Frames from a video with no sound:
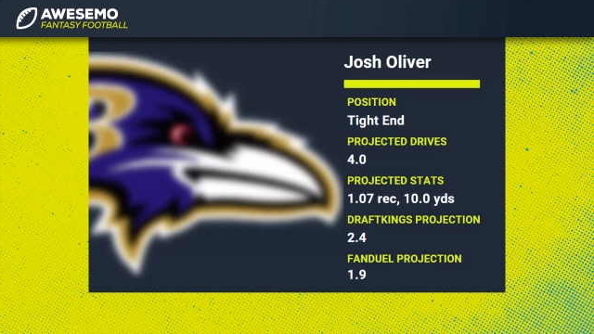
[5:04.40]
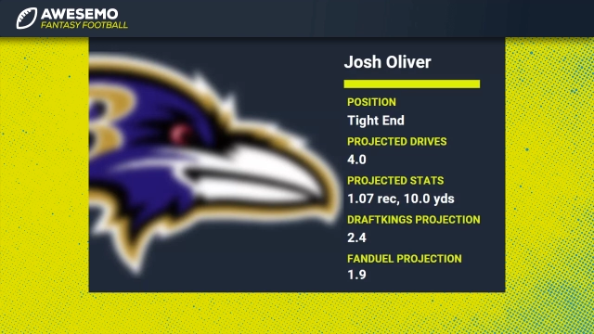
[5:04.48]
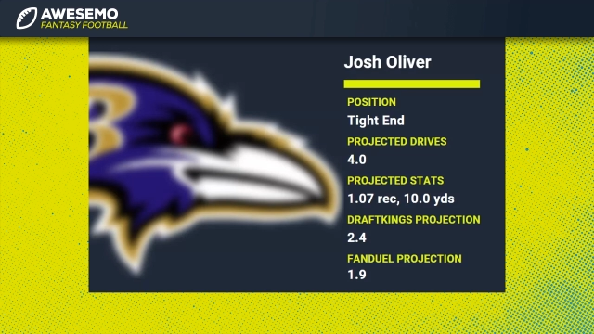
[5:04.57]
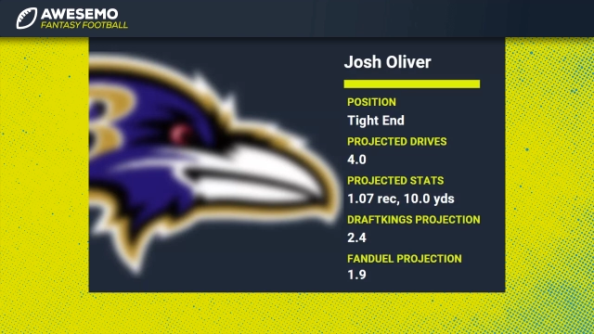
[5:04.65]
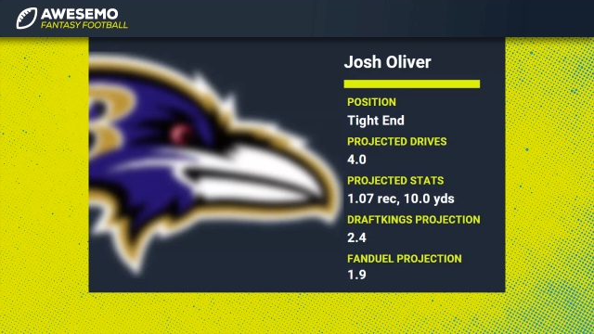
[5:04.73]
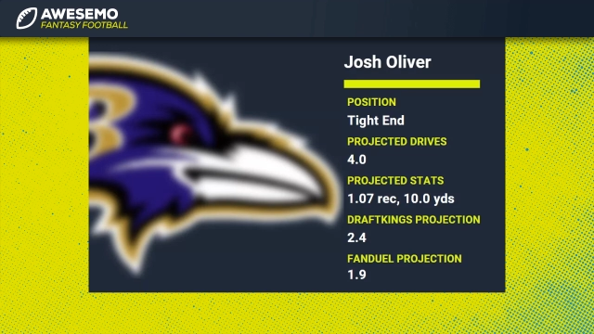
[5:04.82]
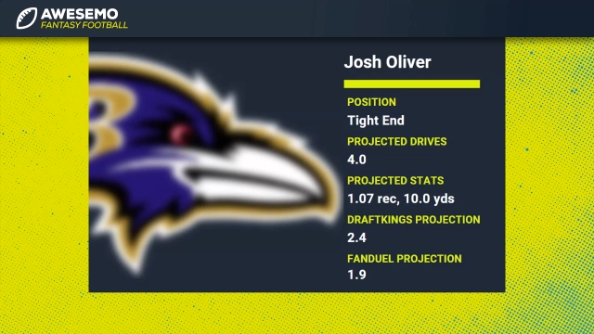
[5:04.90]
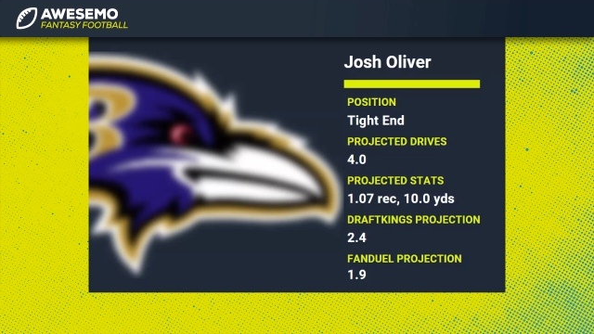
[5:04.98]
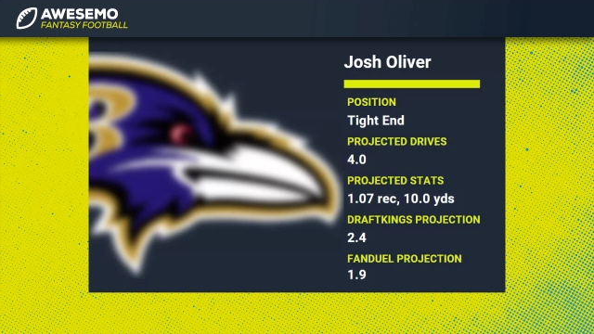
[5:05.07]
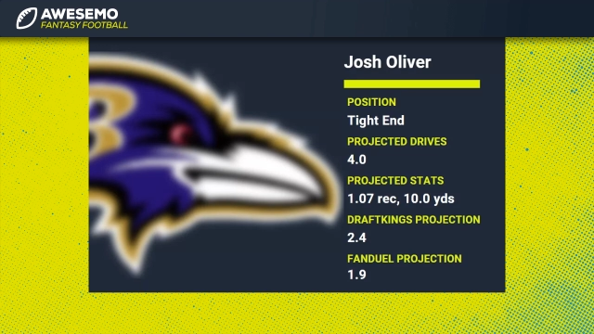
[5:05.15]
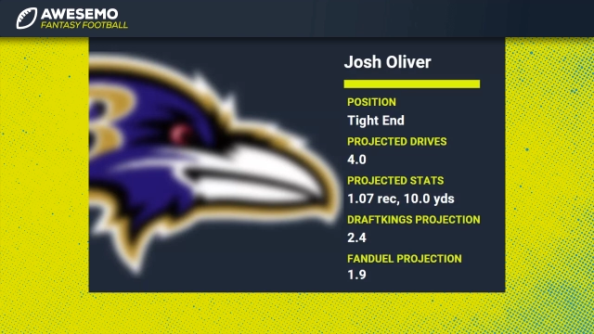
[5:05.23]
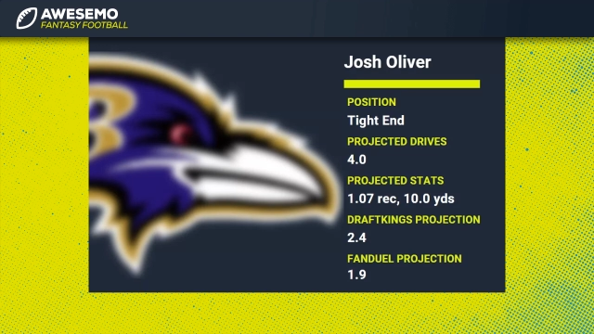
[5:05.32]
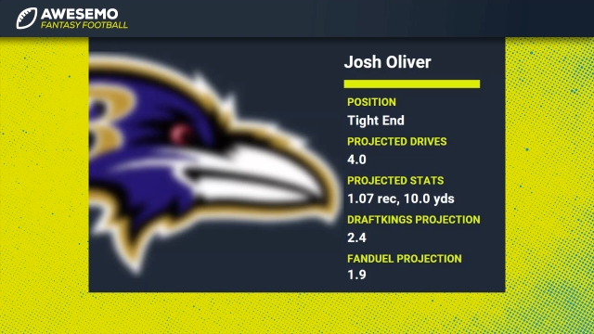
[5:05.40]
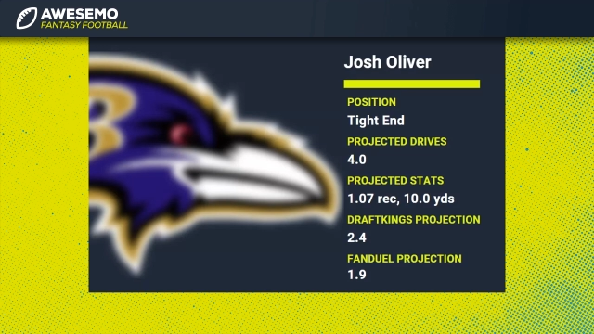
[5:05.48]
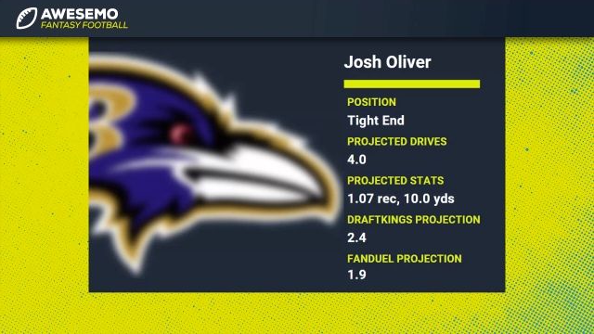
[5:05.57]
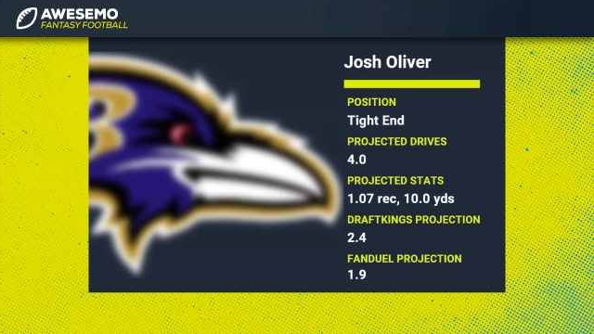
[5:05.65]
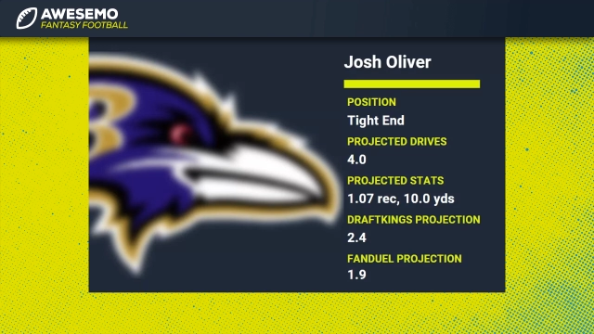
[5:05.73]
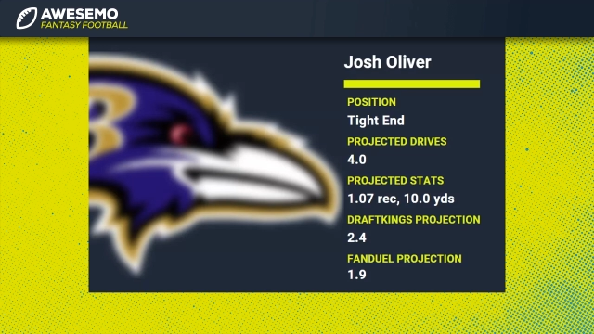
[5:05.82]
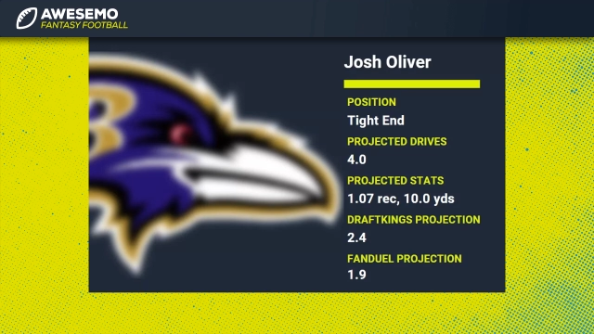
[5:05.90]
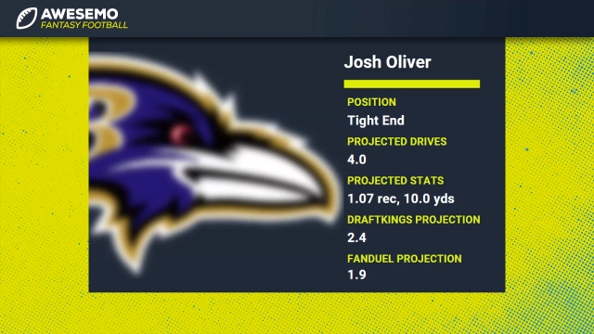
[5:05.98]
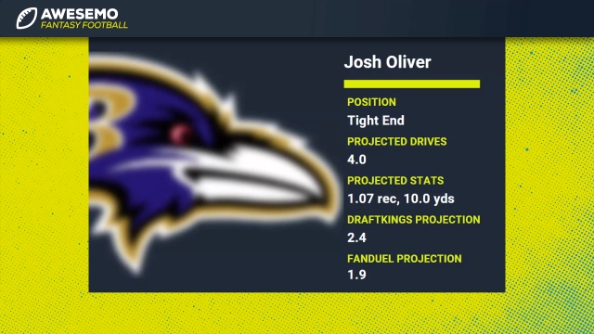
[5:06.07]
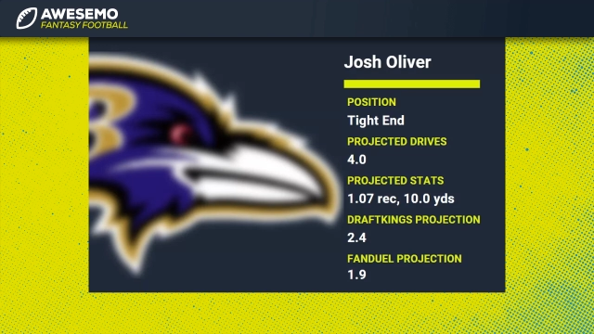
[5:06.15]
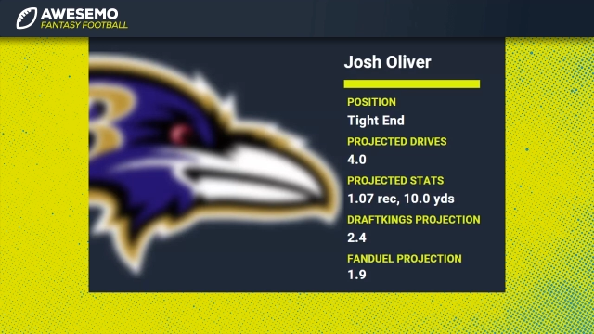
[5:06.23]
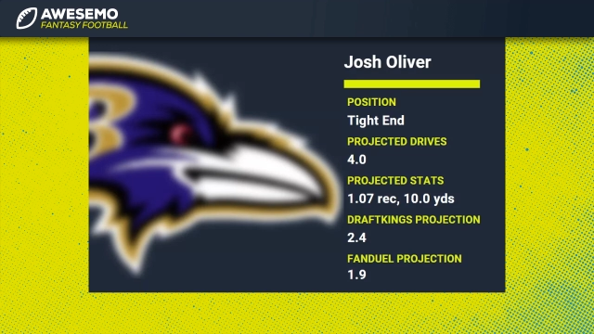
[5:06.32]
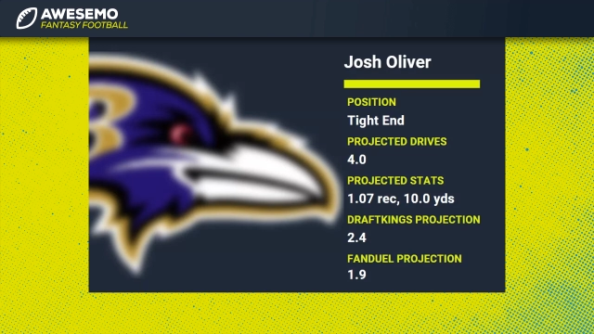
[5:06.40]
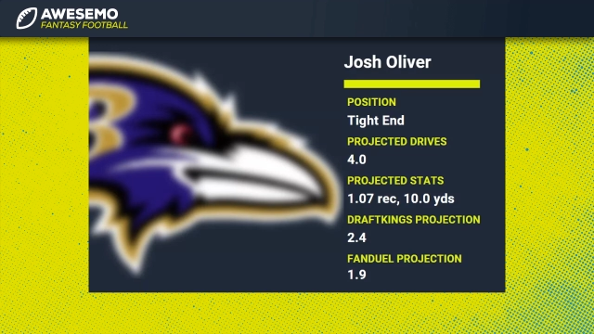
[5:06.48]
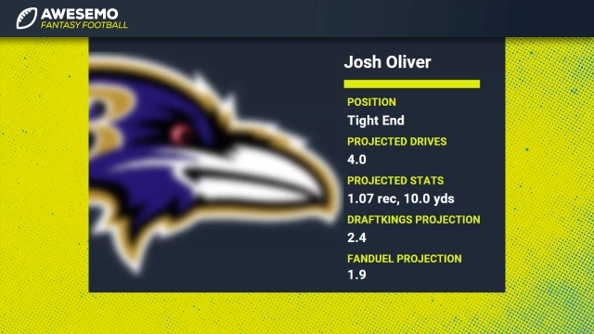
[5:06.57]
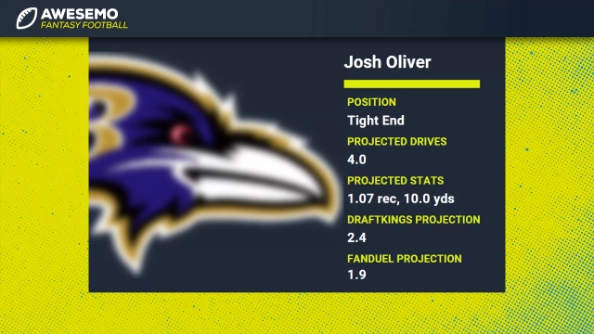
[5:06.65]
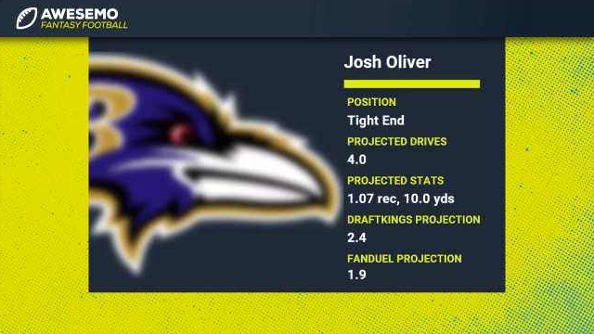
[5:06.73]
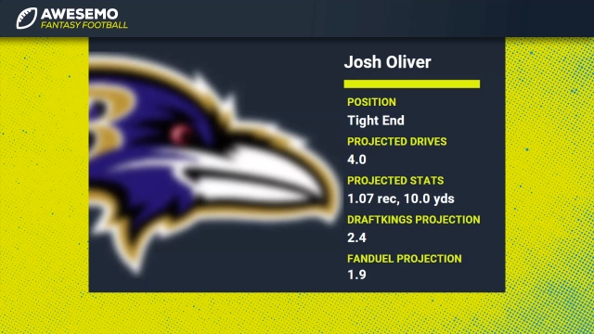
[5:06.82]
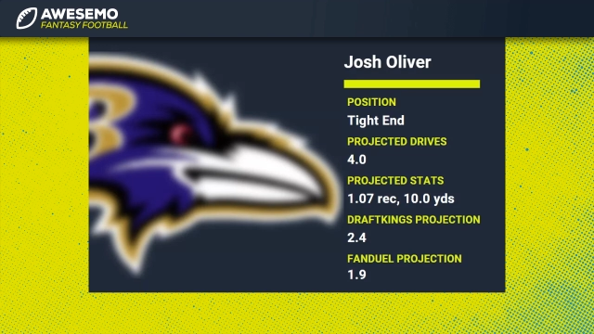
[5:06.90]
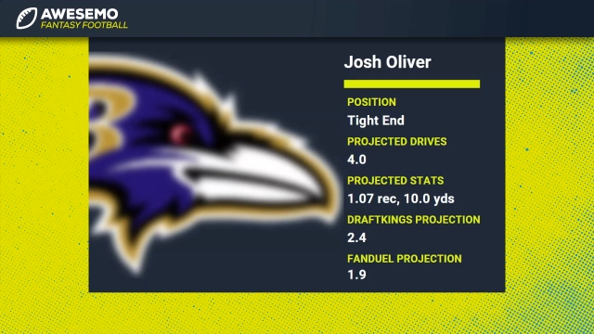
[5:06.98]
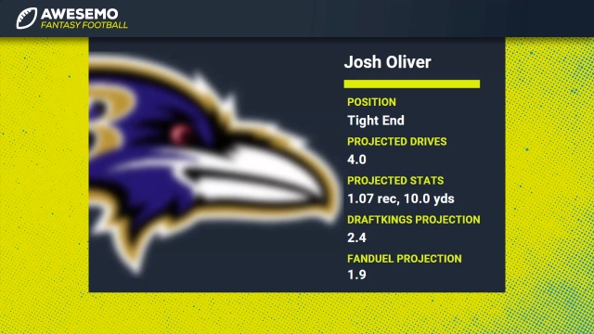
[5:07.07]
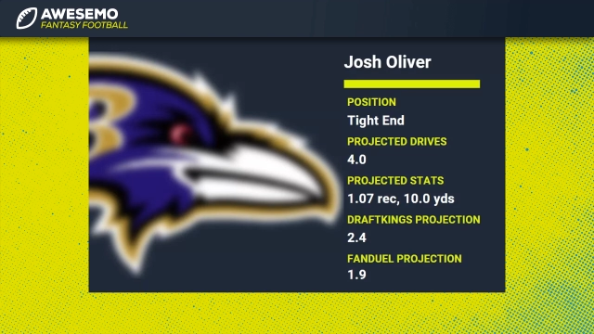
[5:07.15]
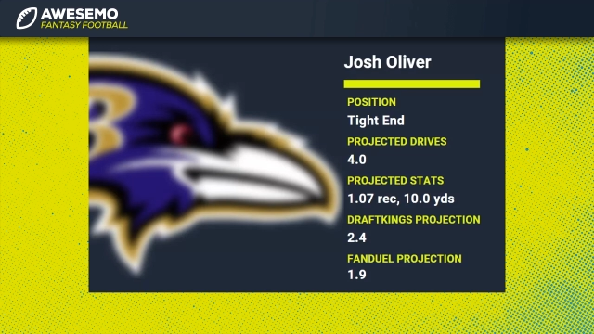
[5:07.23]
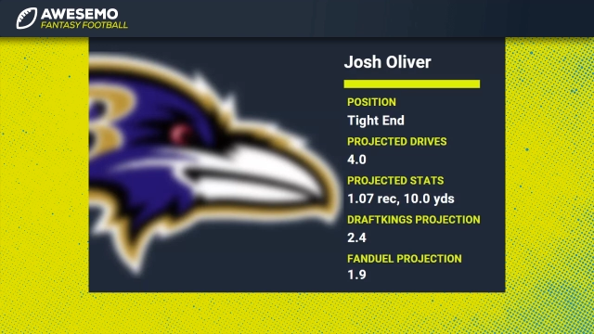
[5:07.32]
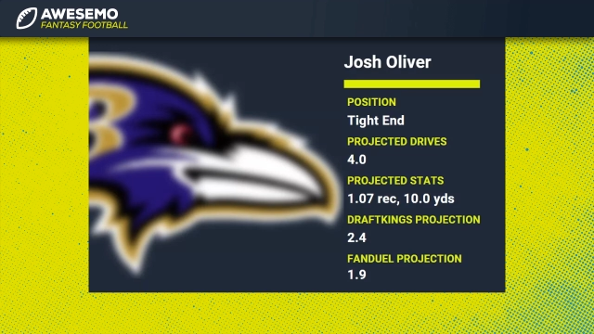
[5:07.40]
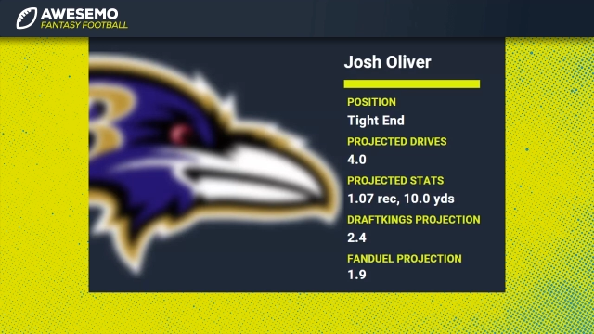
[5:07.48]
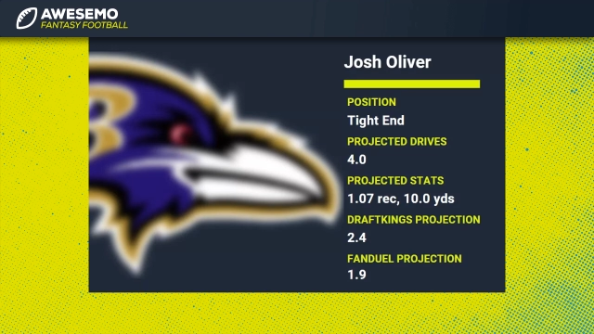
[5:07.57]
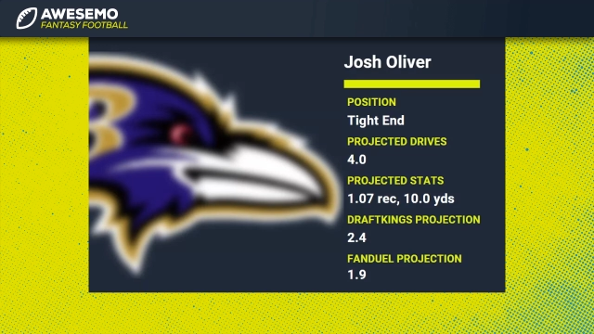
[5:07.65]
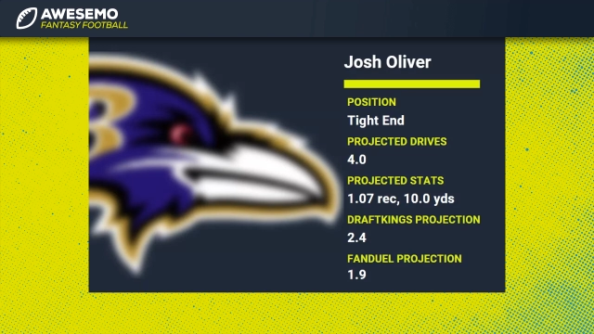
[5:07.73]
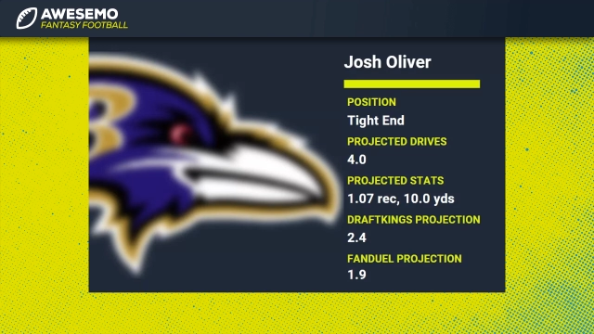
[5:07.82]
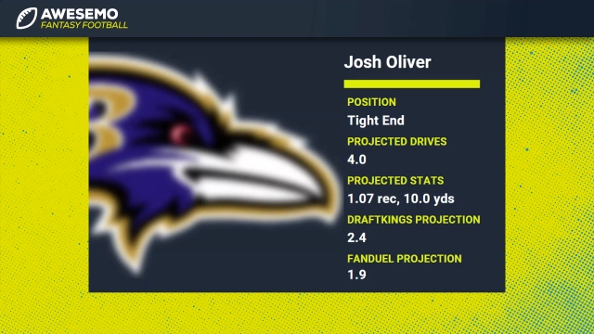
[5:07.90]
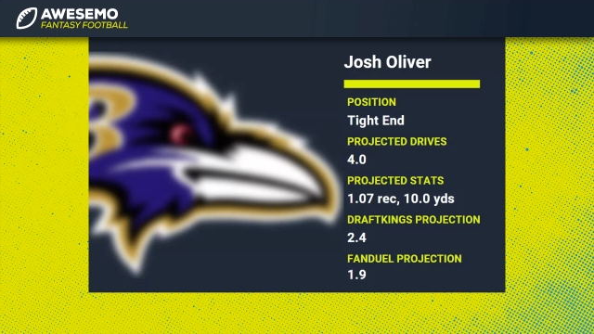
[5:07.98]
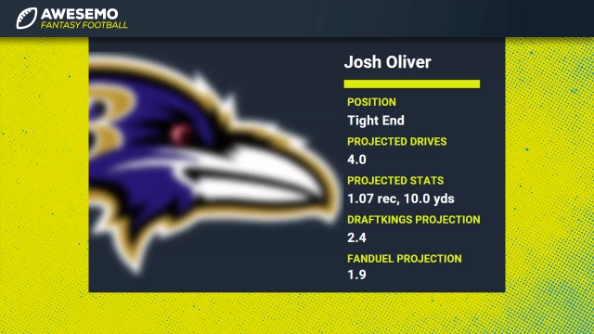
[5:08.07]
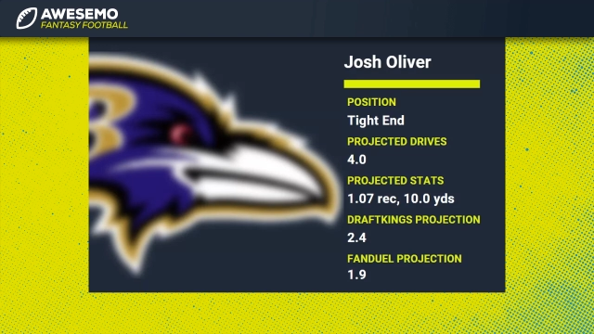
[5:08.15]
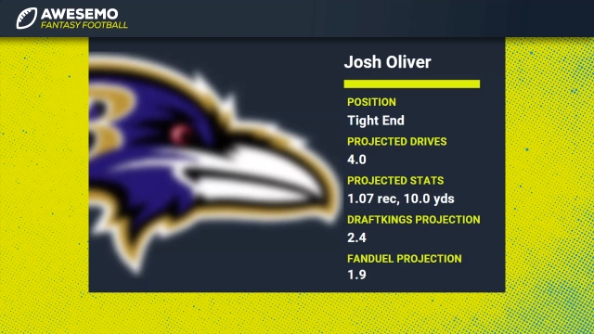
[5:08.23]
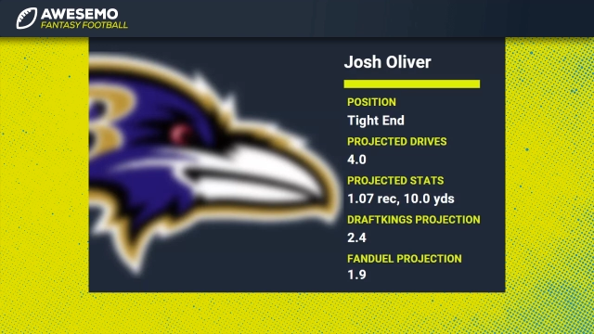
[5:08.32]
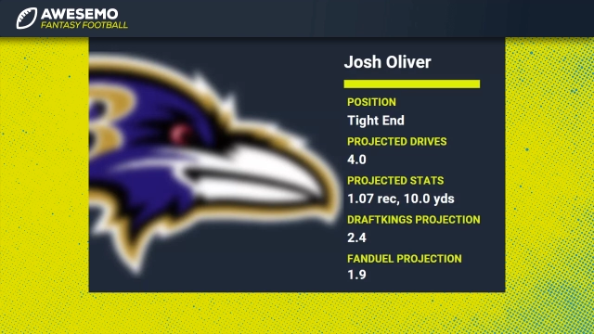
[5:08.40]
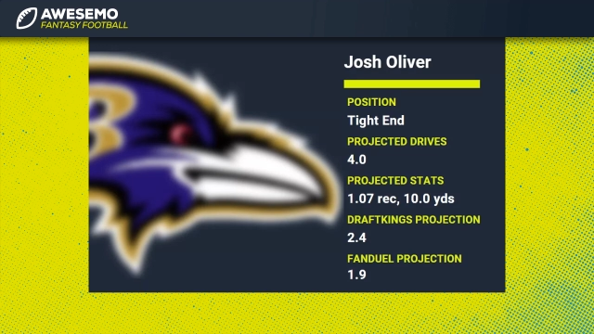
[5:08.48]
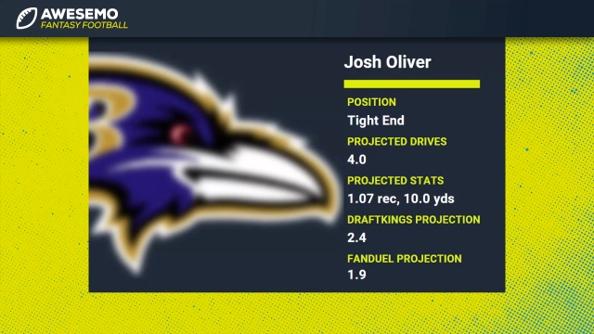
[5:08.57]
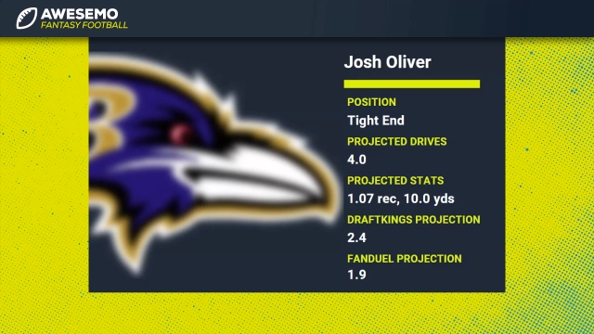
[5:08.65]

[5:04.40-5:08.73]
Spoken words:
[unreadable: no face in view]